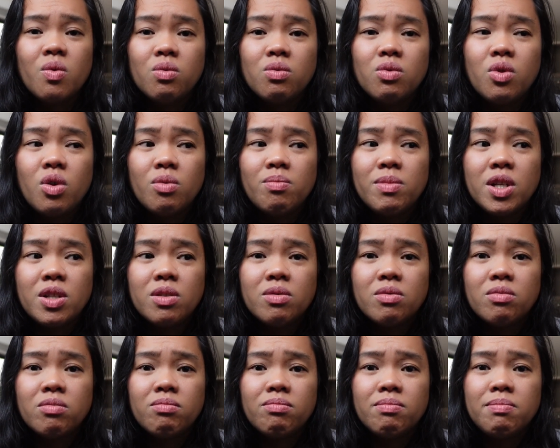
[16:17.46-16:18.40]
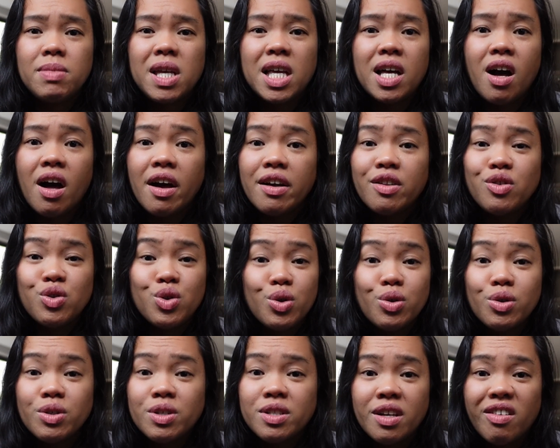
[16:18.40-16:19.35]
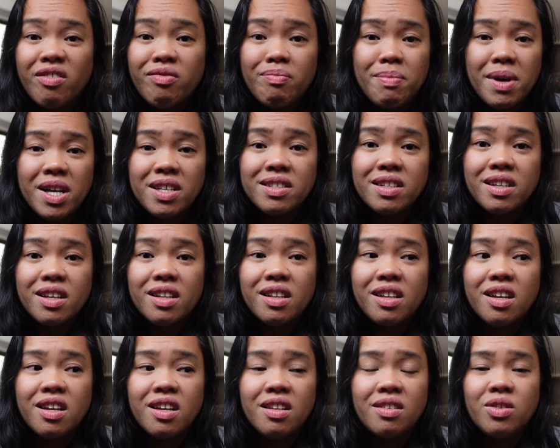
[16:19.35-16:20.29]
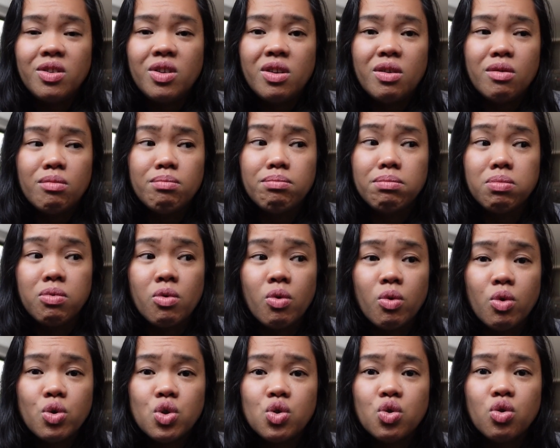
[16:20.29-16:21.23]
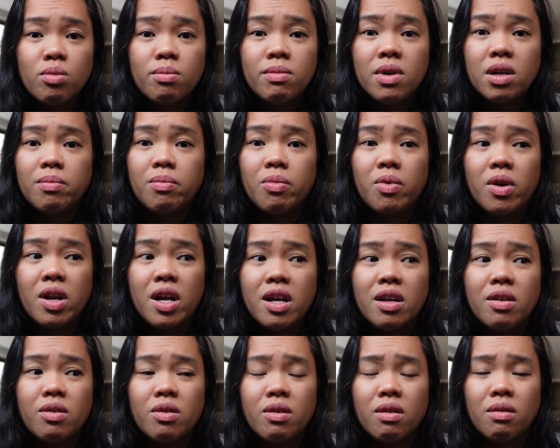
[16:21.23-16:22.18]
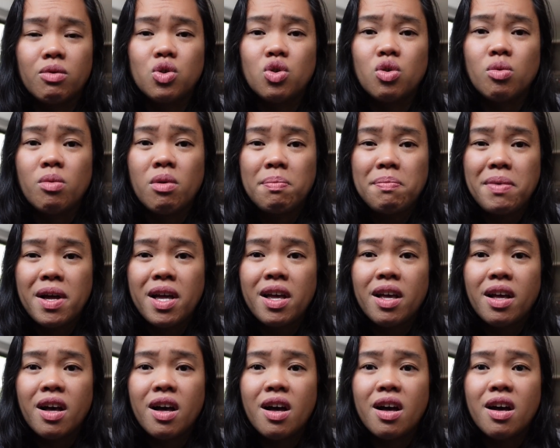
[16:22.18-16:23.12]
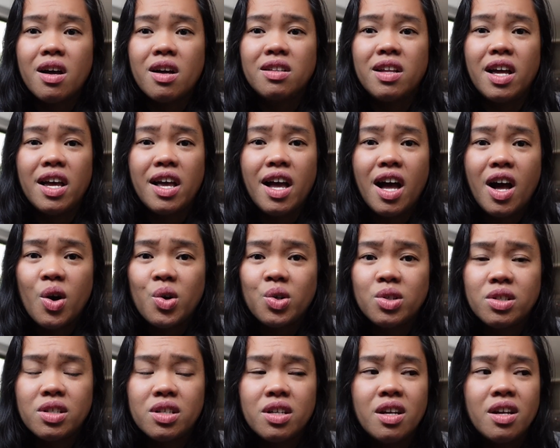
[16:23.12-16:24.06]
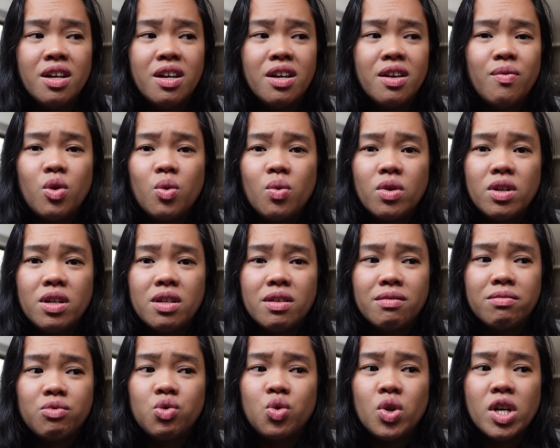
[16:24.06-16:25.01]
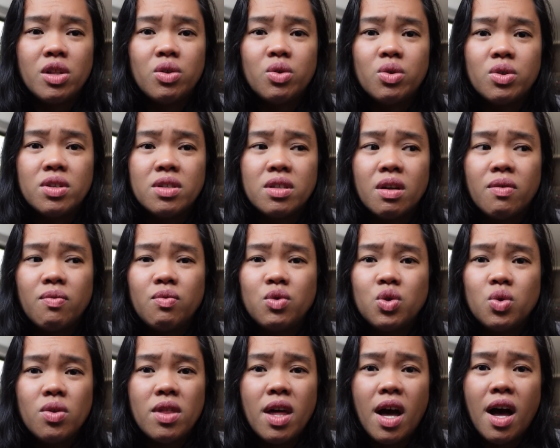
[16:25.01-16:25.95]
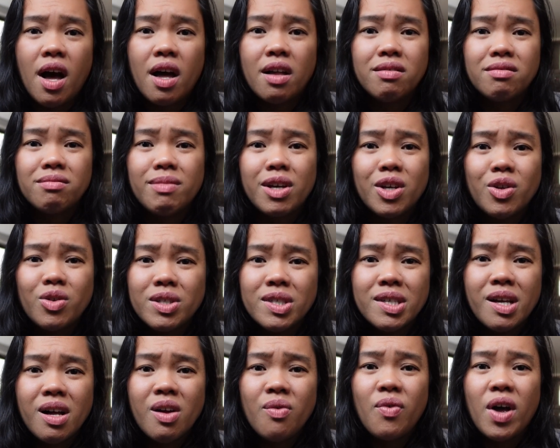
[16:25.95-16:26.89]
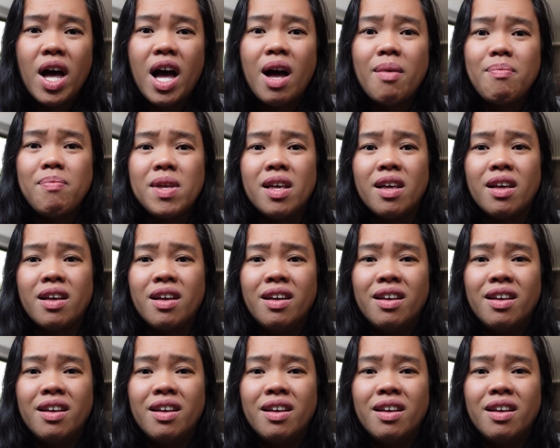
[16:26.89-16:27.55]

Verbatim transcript: Don't be be kind to yourself basically and you know kung gusto nyong mag-break, kung gusto nyong pahinga, day out, if you want to treat yourself, do that. Make yourself happy.